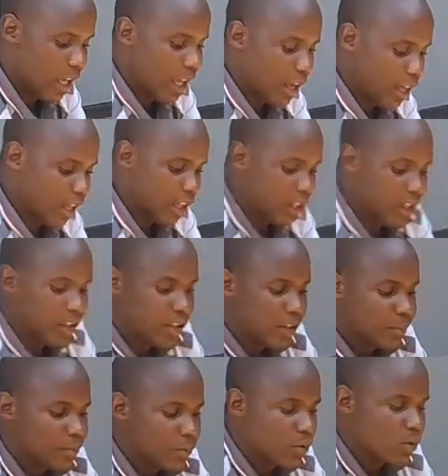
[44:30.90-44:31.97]

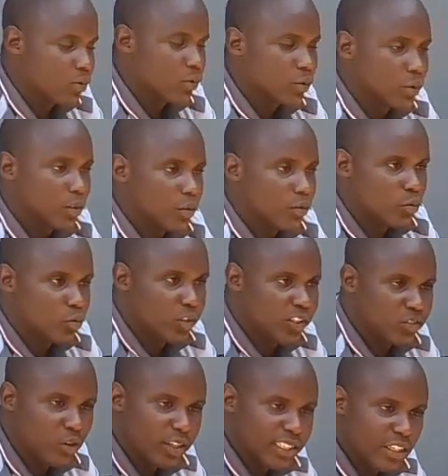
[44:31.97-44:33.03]
to
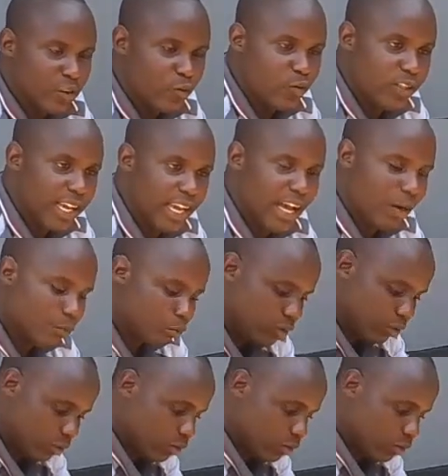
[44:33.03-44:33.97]
this content of today. I'm